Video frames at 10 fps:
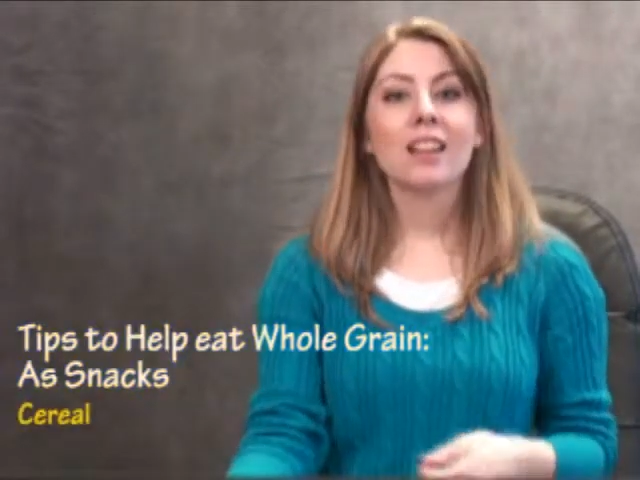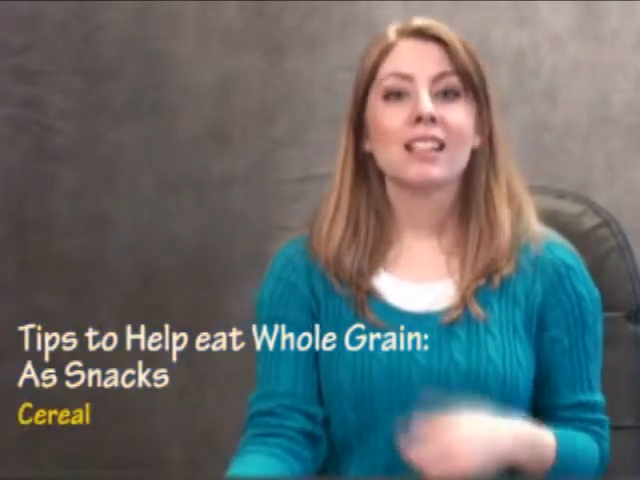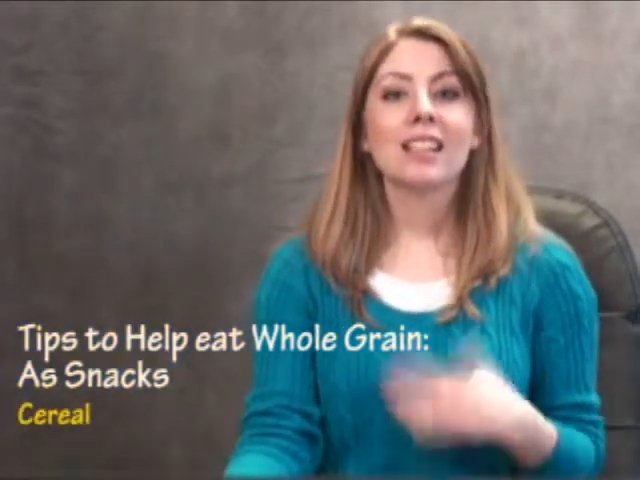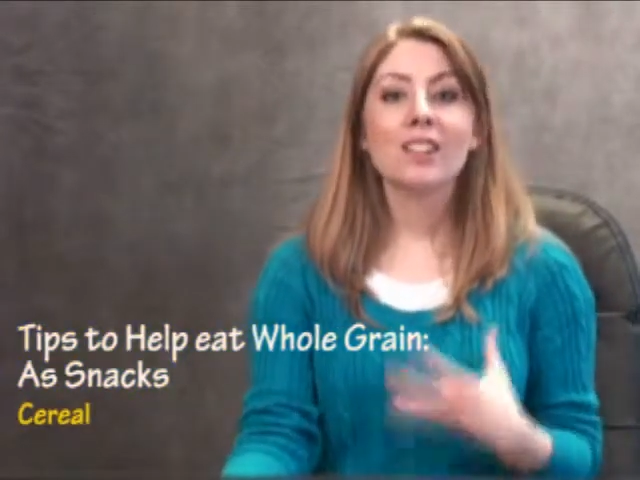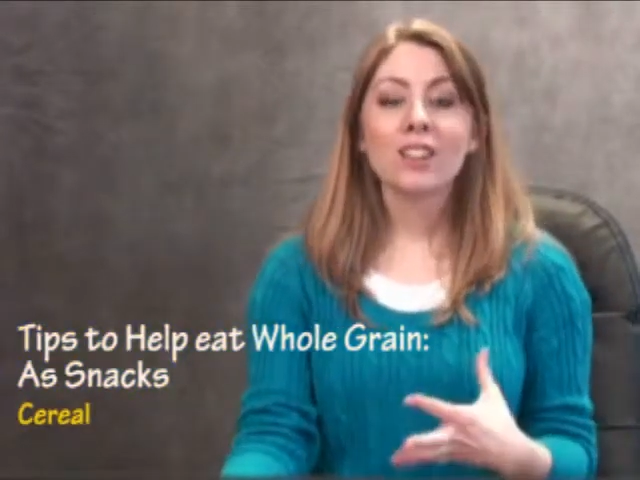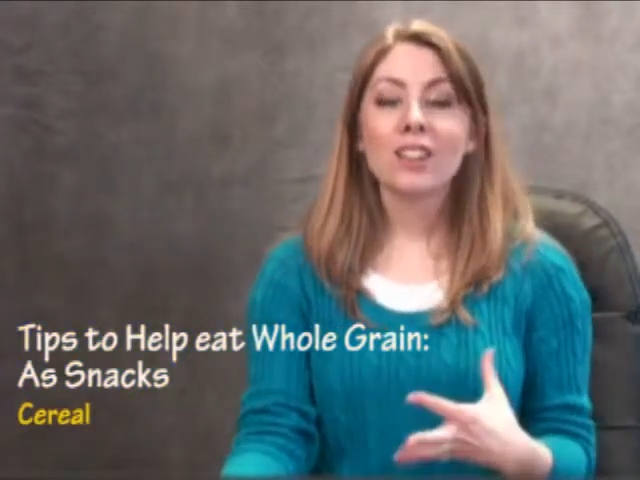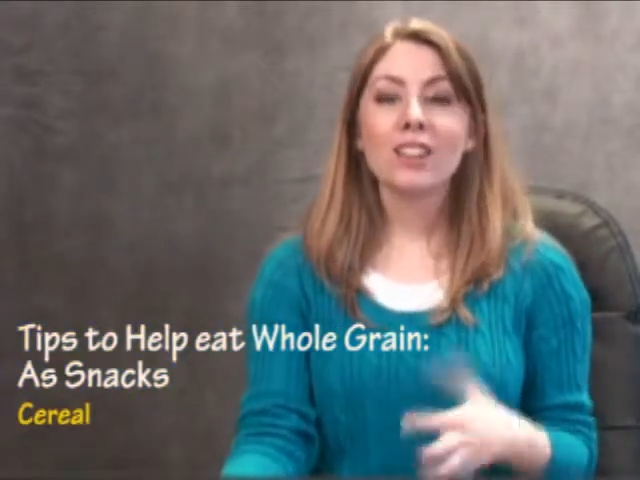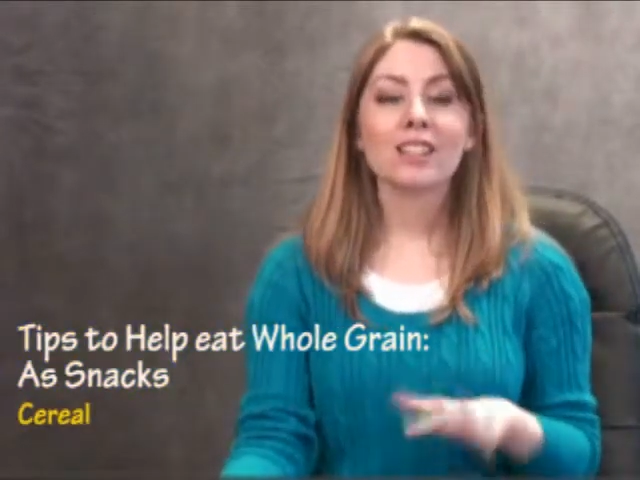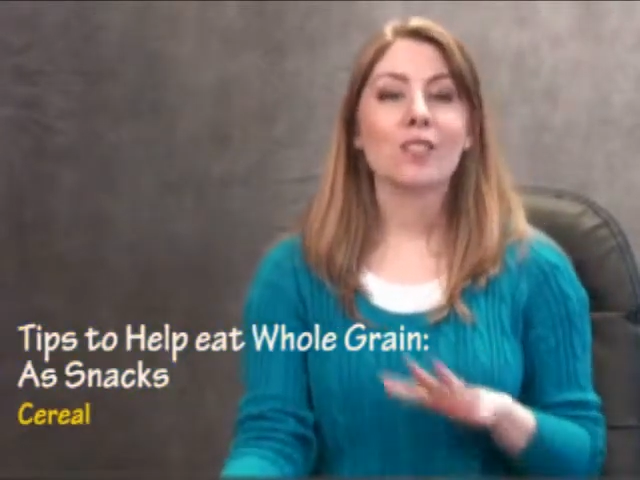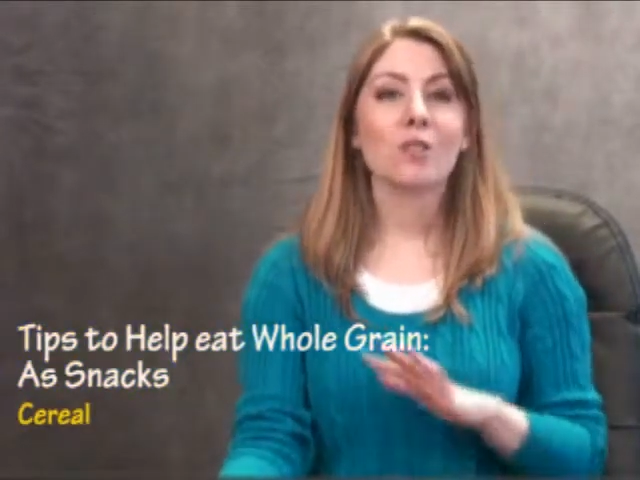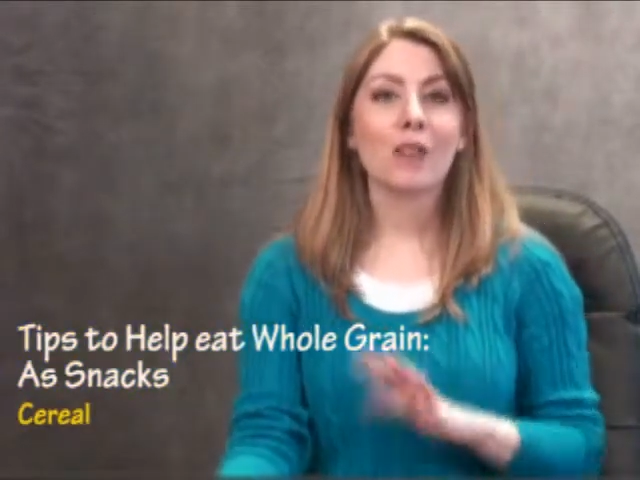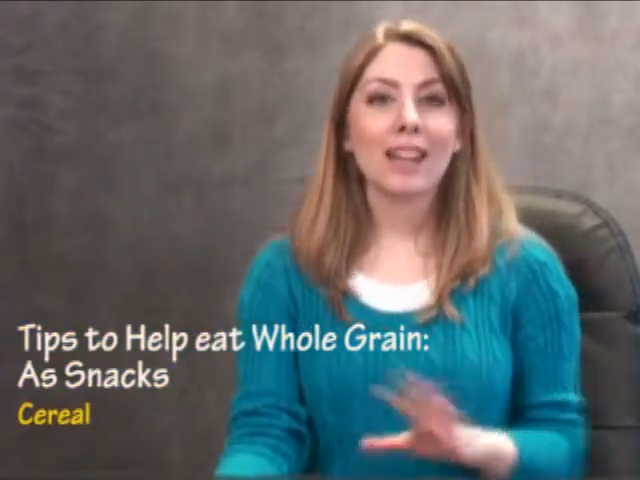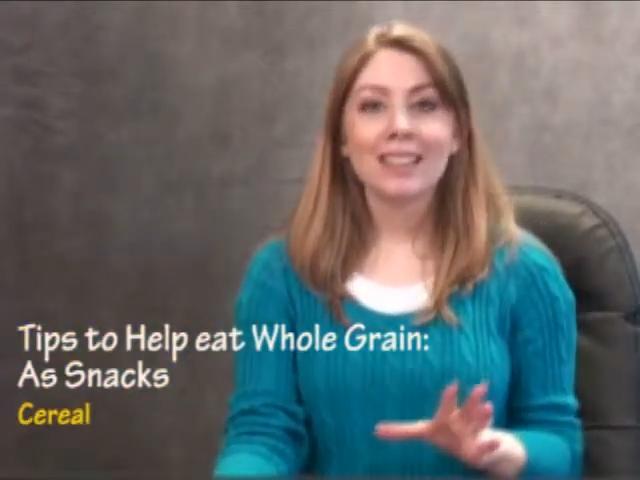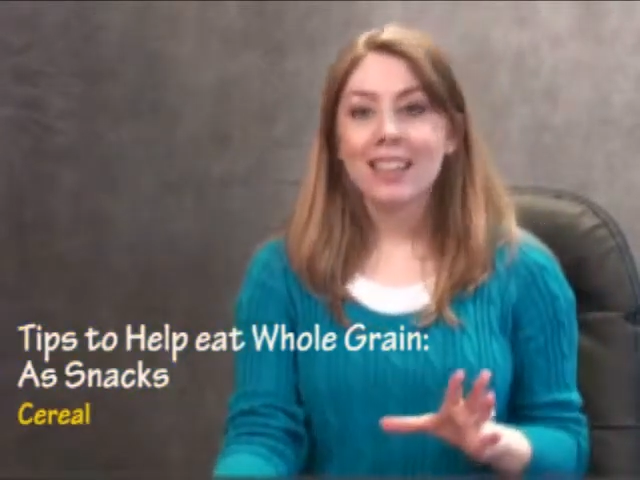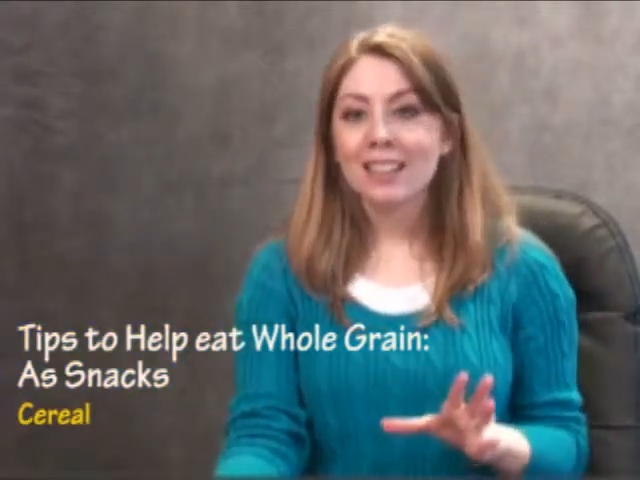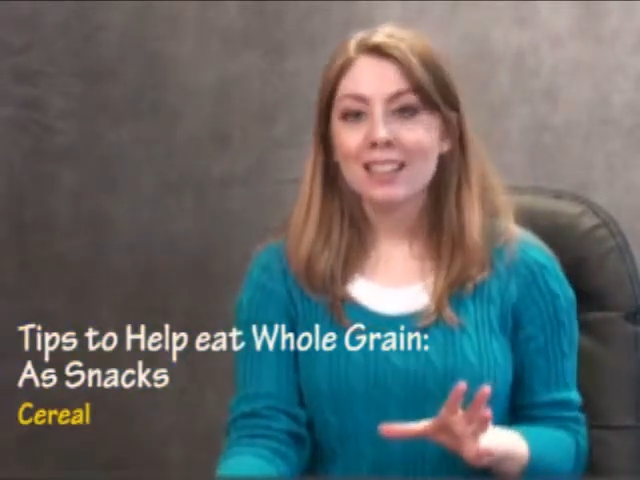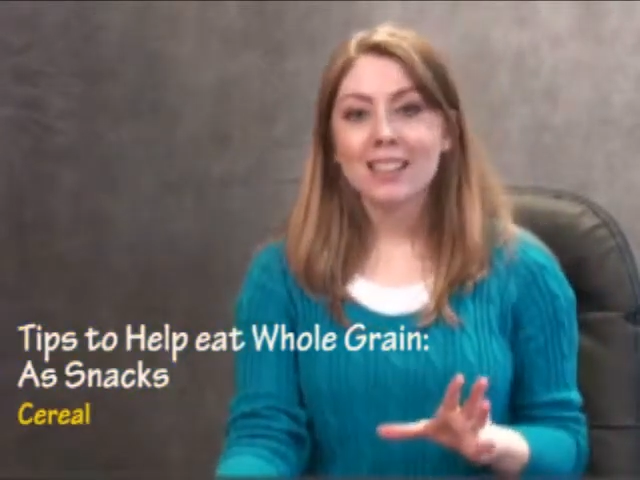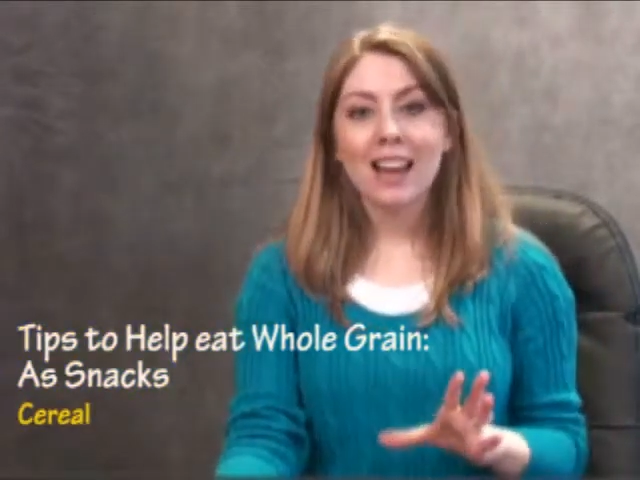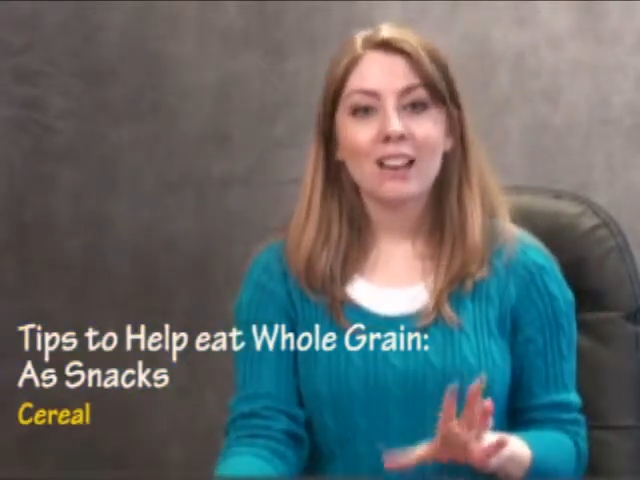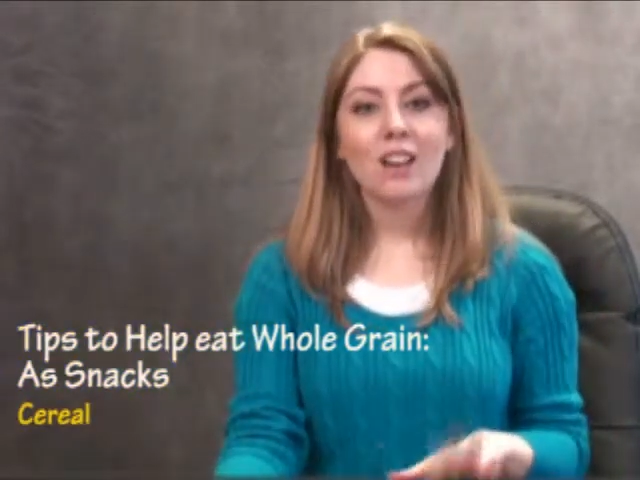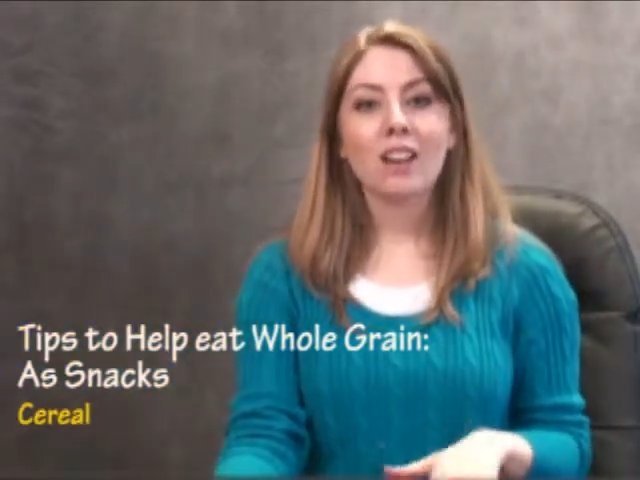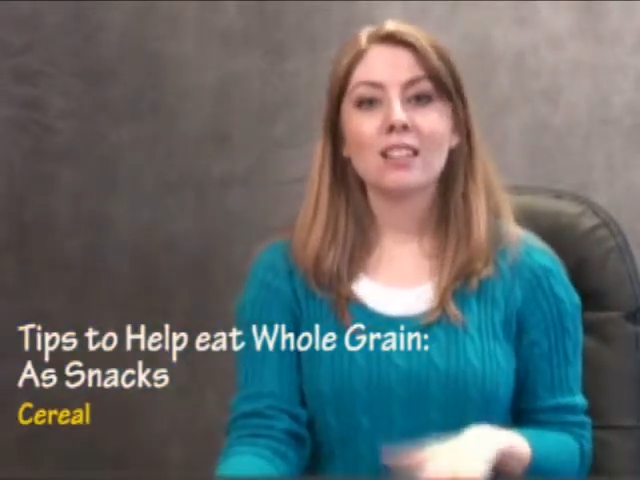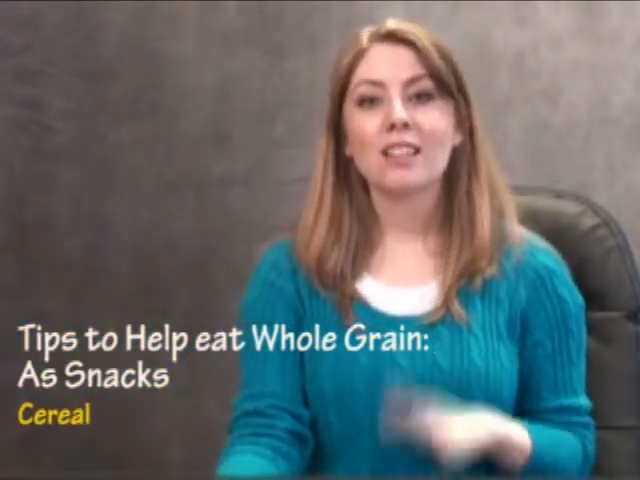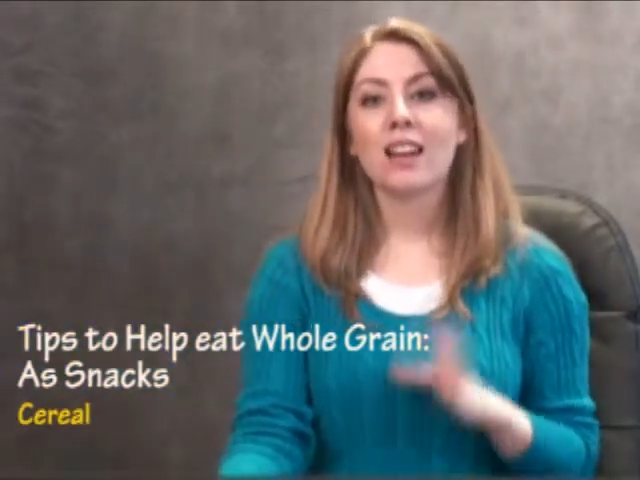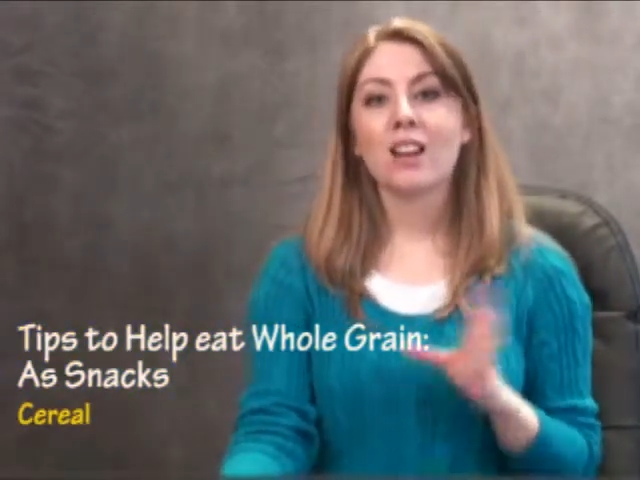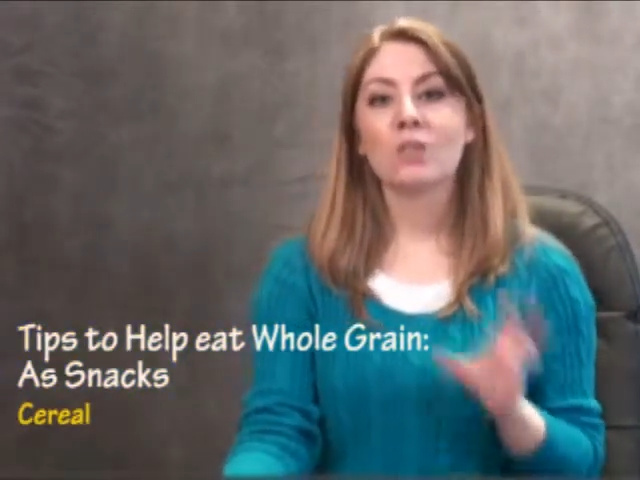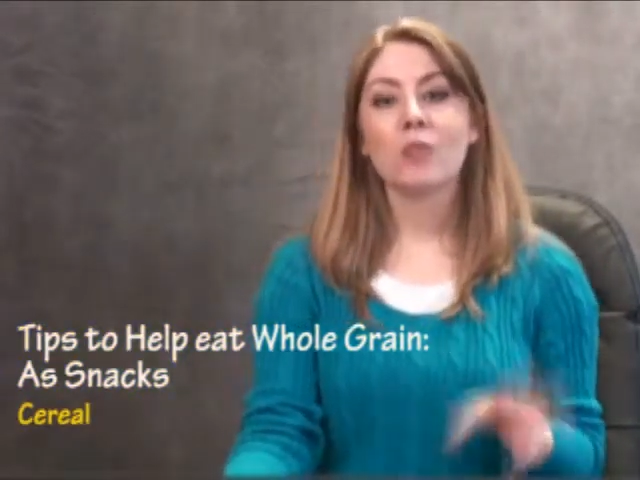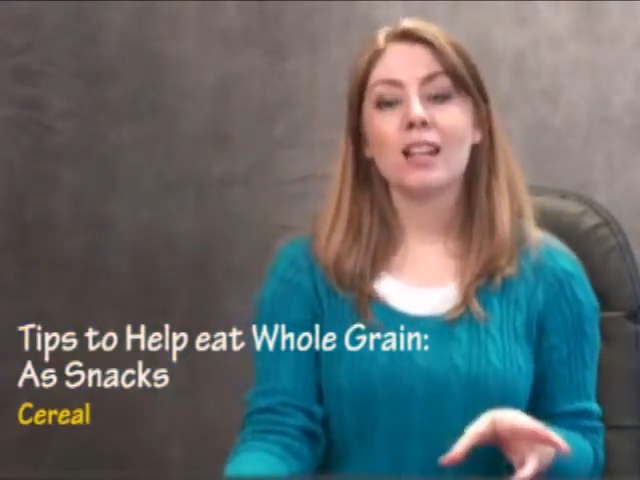Cereal is a great thing to snack on